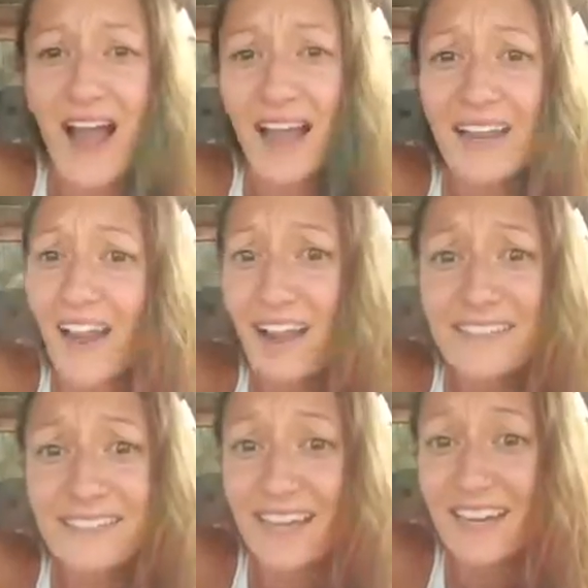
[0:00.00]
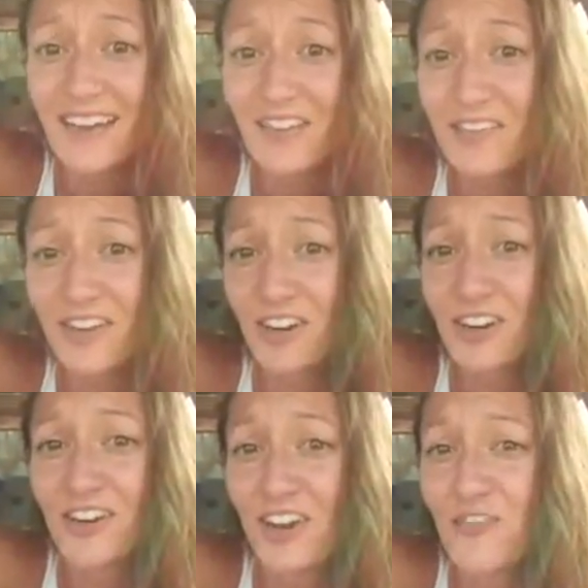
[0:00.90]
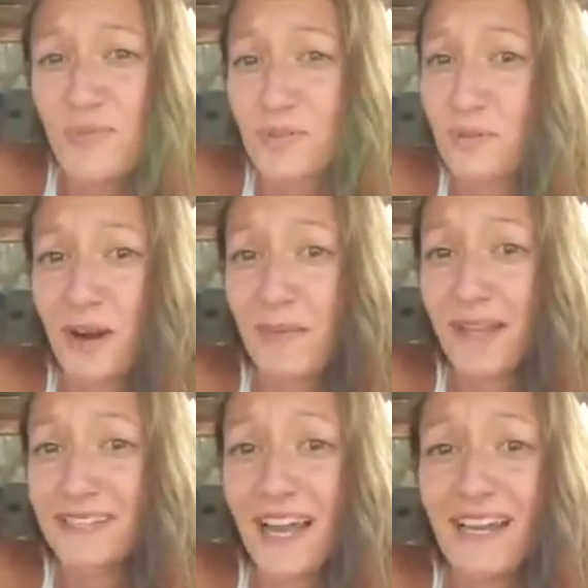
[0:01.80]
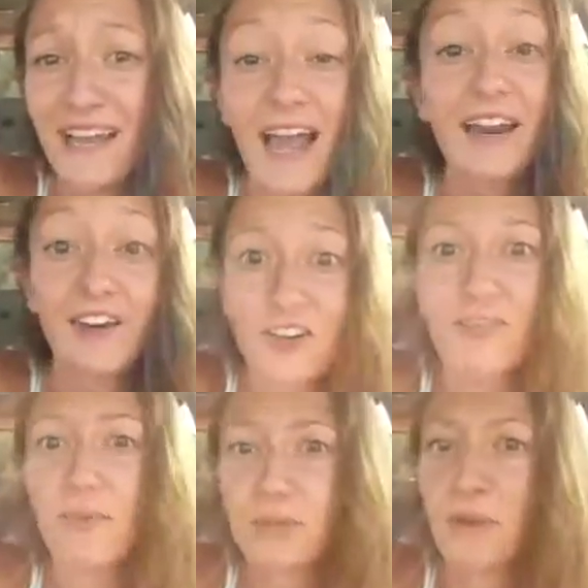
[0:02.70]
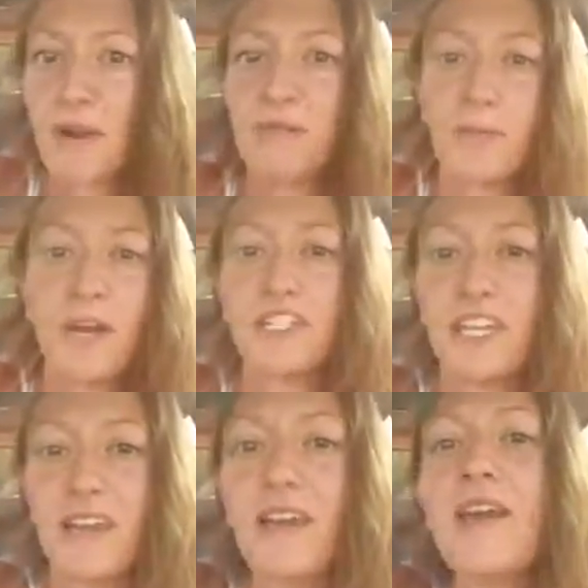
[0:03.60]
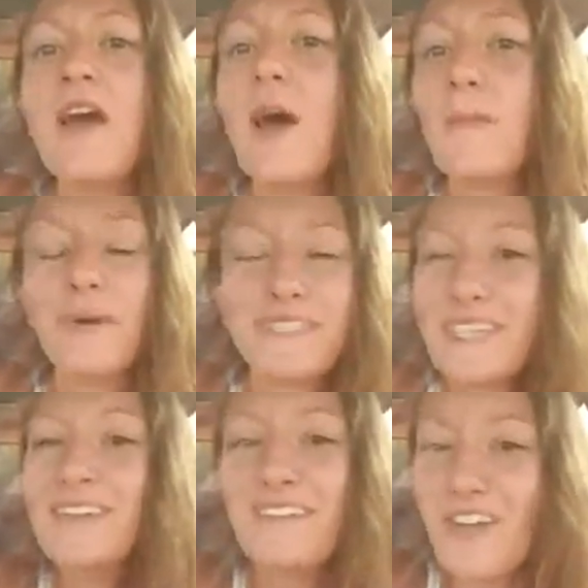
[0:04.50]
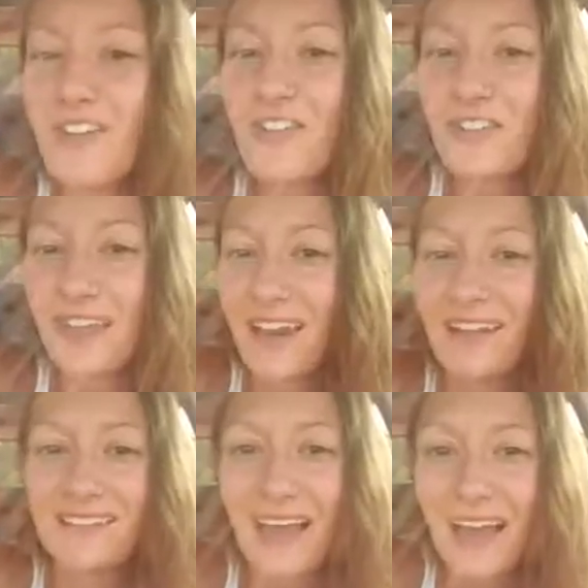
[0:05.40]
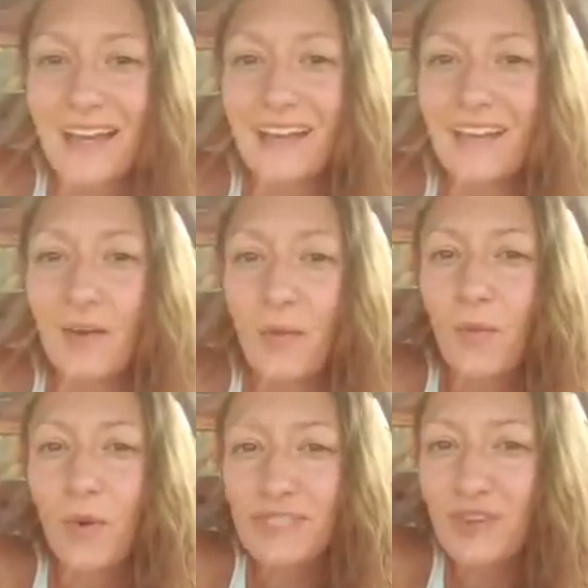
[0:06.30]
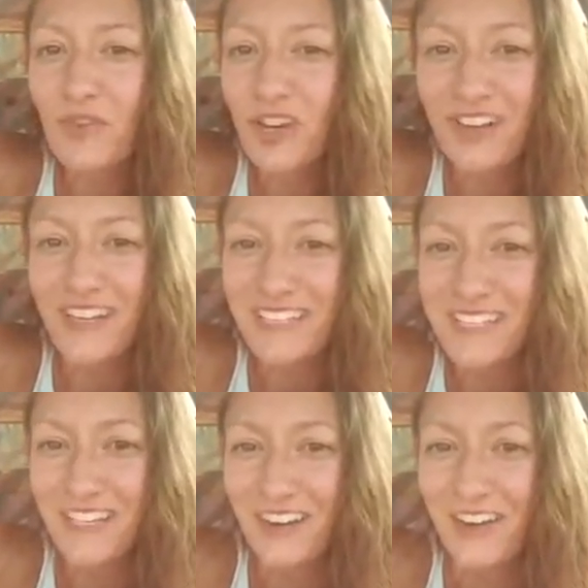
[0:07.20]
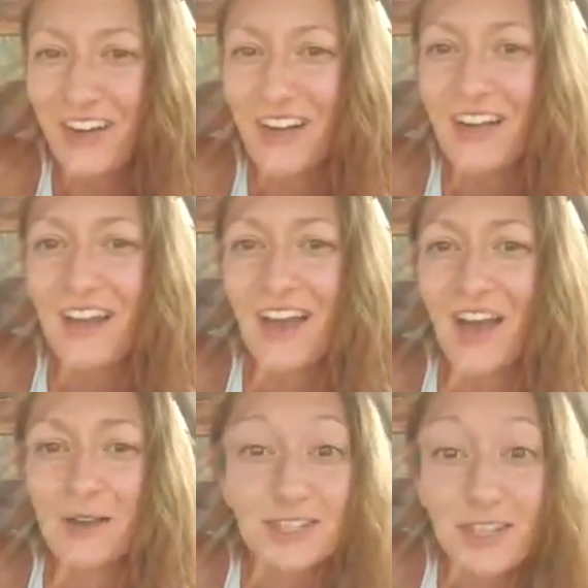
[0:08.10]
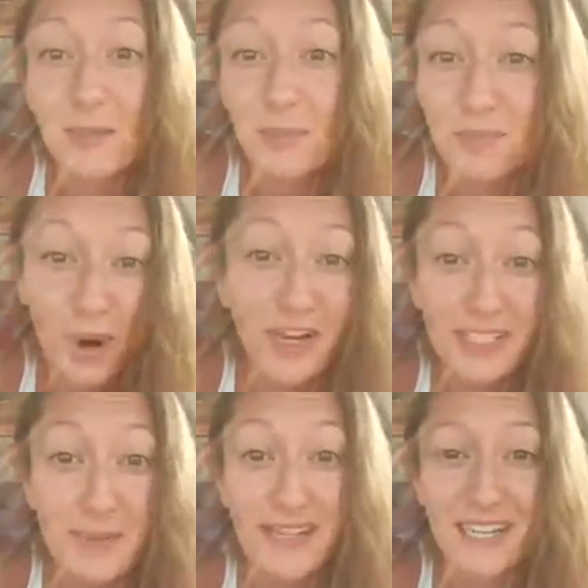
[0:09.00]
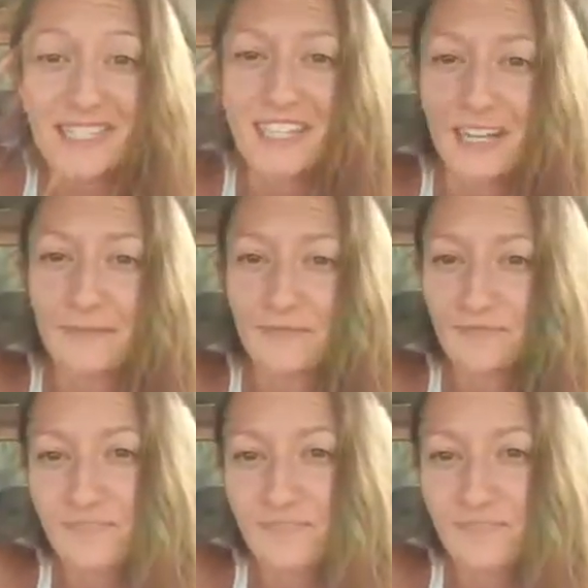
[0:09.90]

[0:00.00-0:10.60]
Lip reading: I honestly had never even heard of postpartum anxiety. I had heard of postpartum depression, but didn't know that anxiety was a real issue till they brought it to my attention.